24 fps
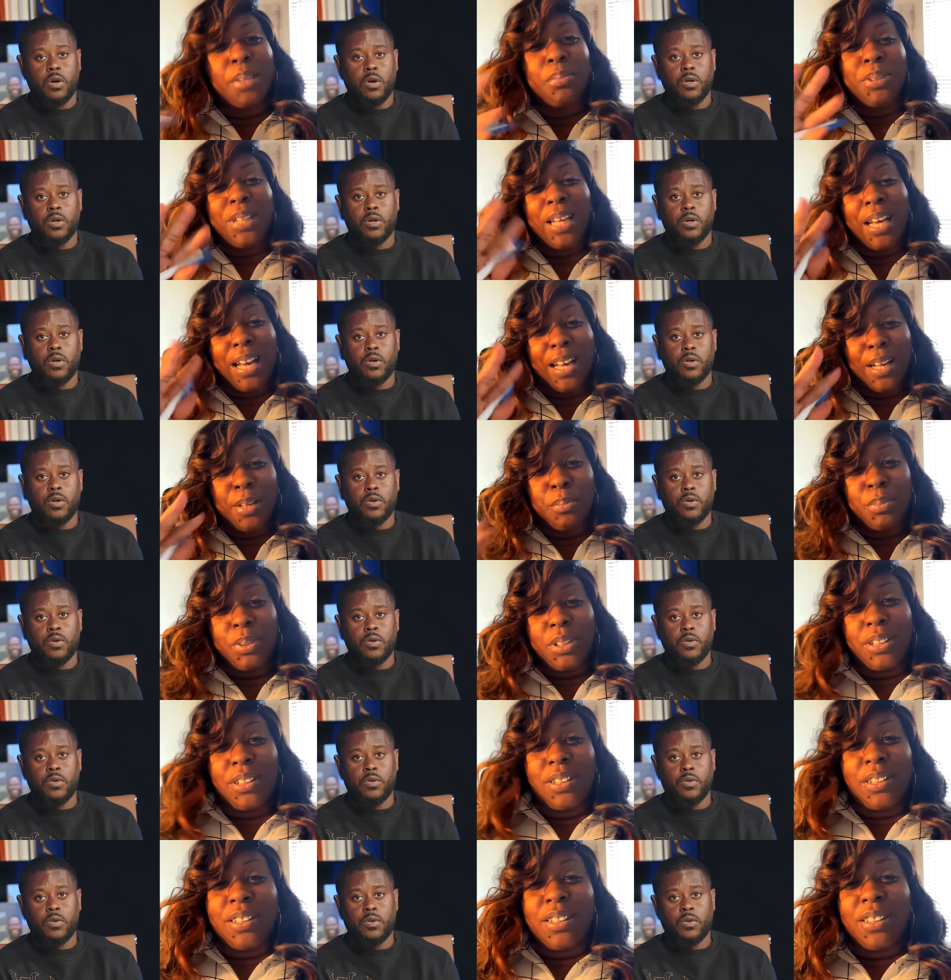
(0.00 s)

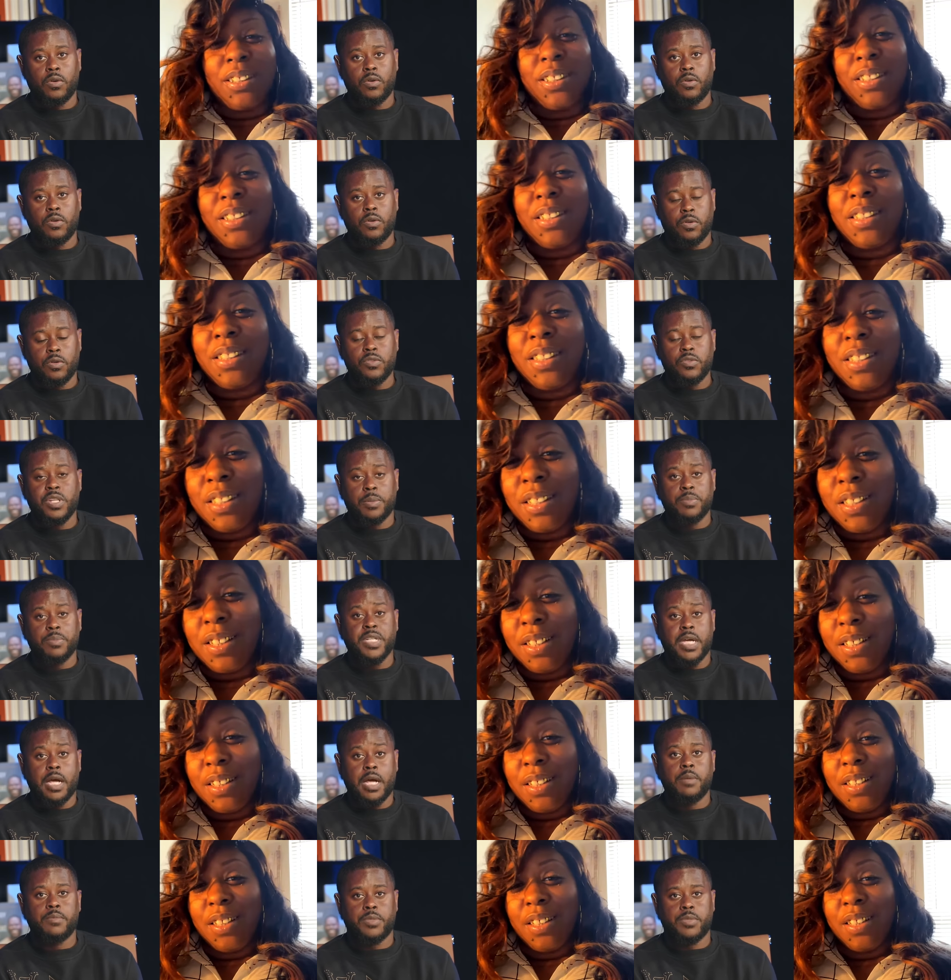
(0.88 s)
Speaker 1: Oh.
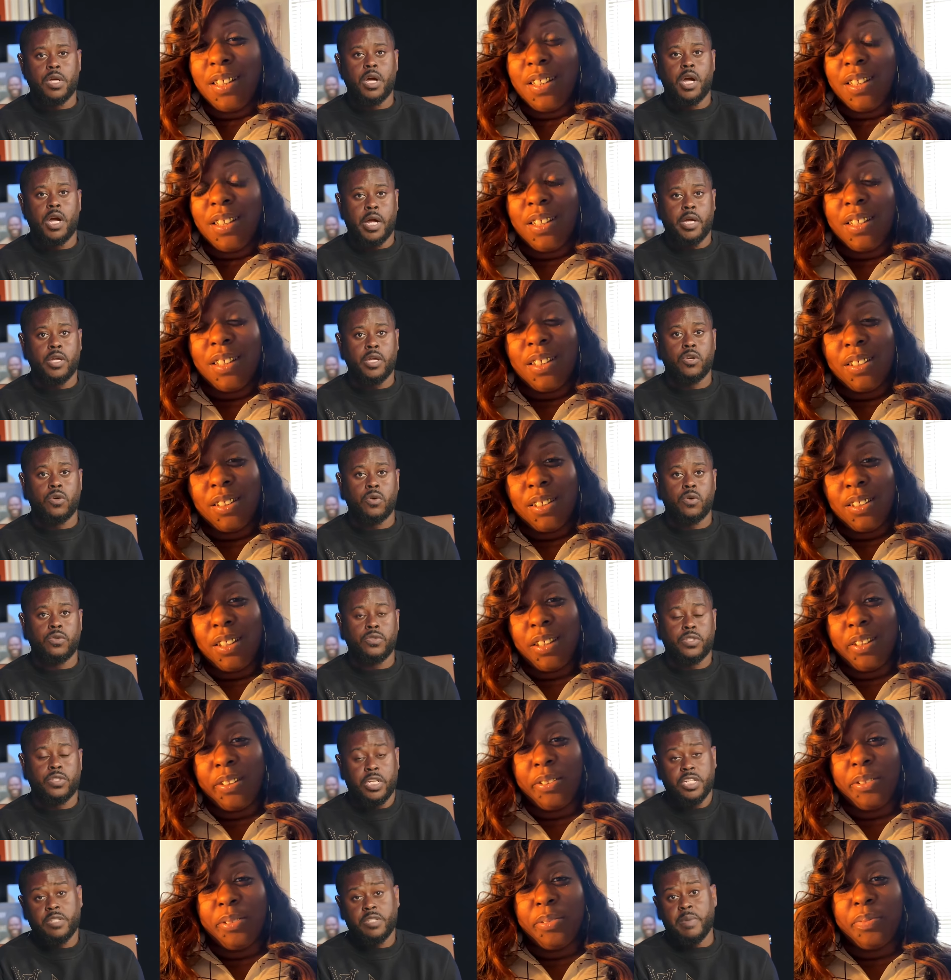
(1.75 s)
Sometimes. All right, cool.
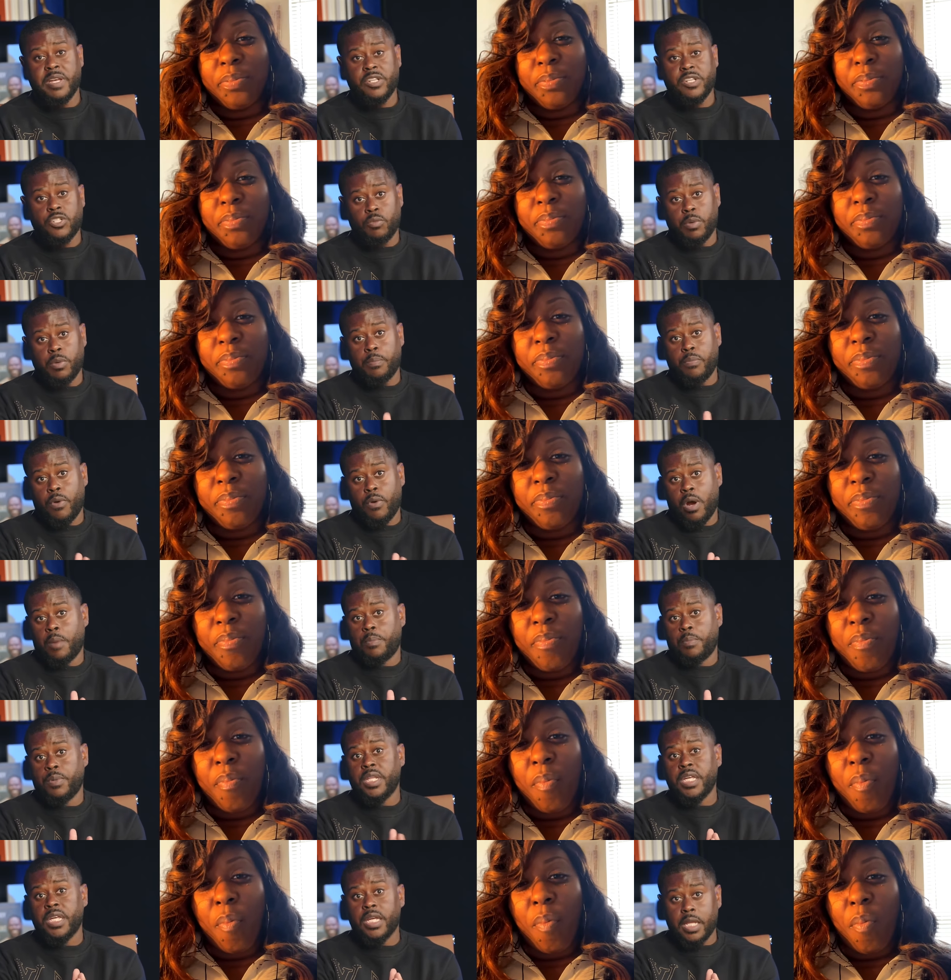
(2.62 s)
So let's make sure we're
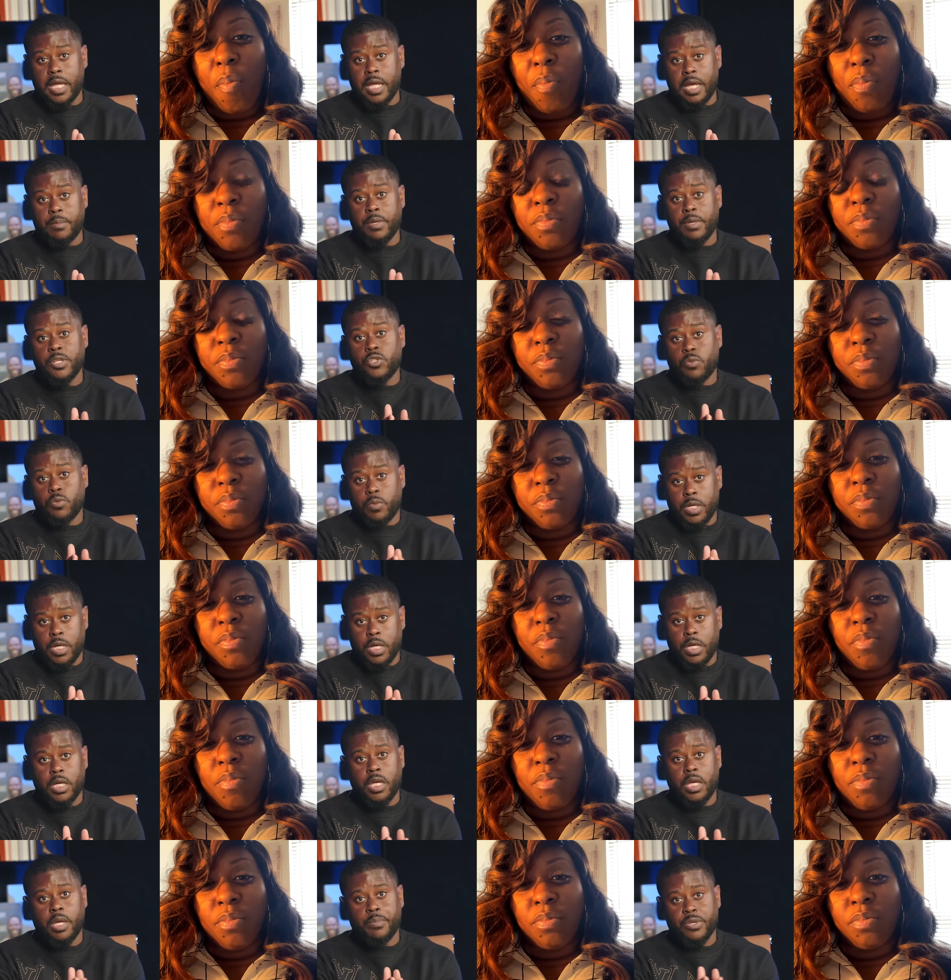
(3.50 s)
properly claiming so we can
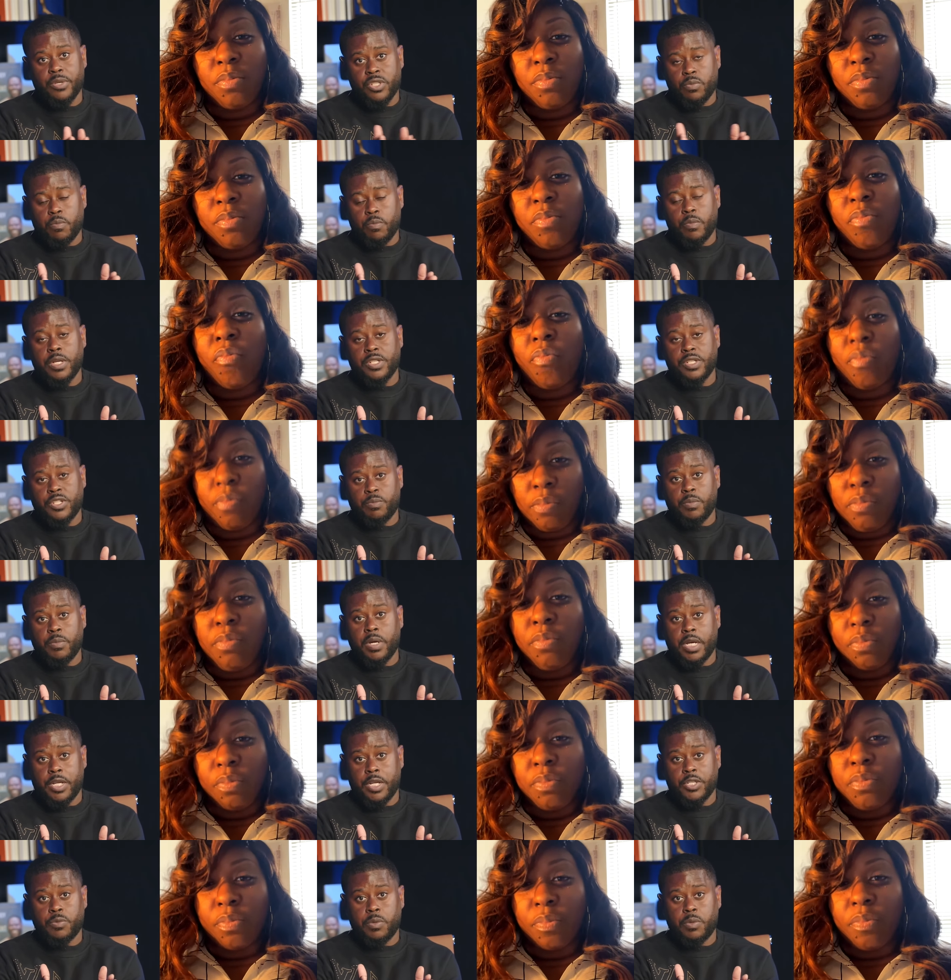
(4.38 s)
keep as much money
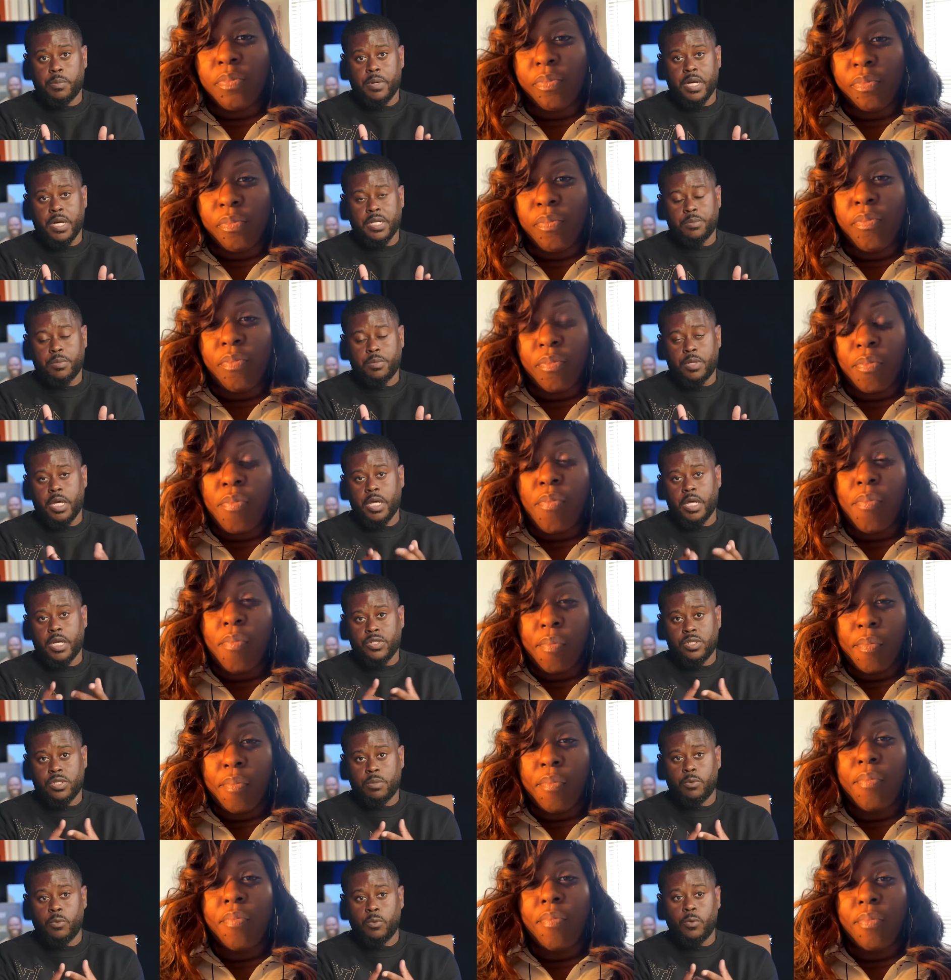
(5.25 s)
as we possibly can. That's
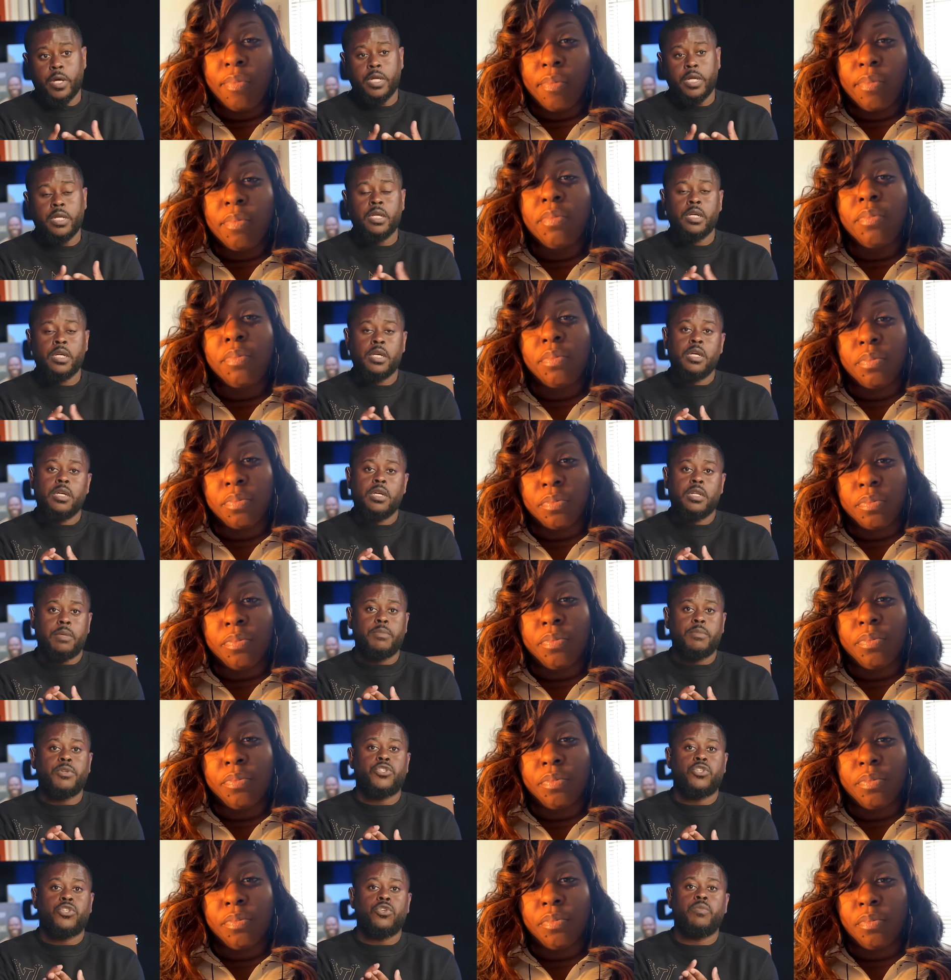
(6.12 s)
number one. Number
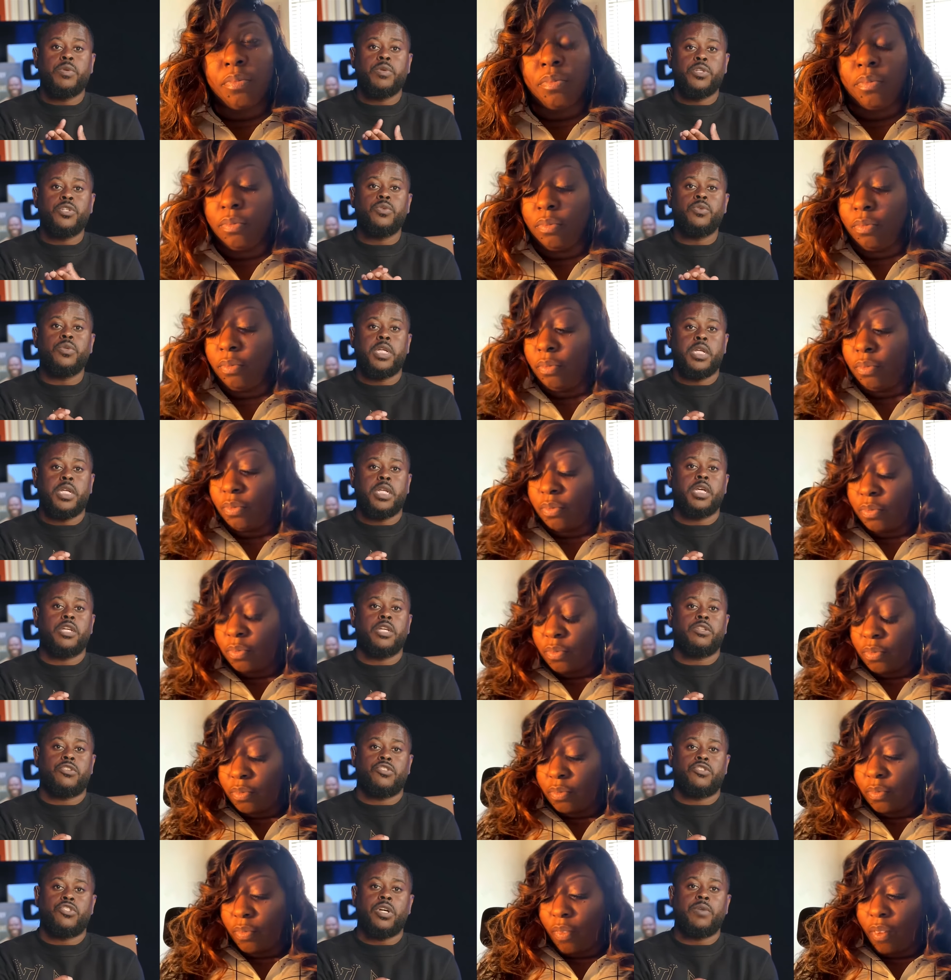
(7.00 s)
two, we do need to get
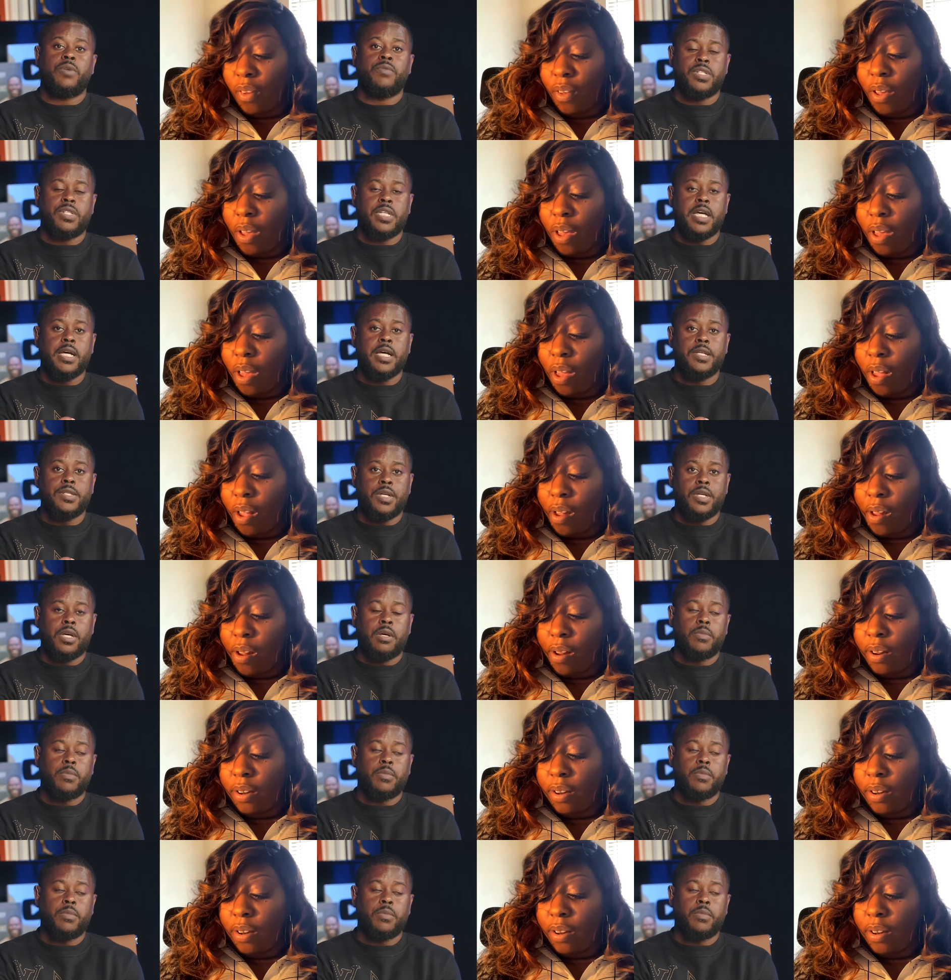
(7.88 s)
your shovel size up.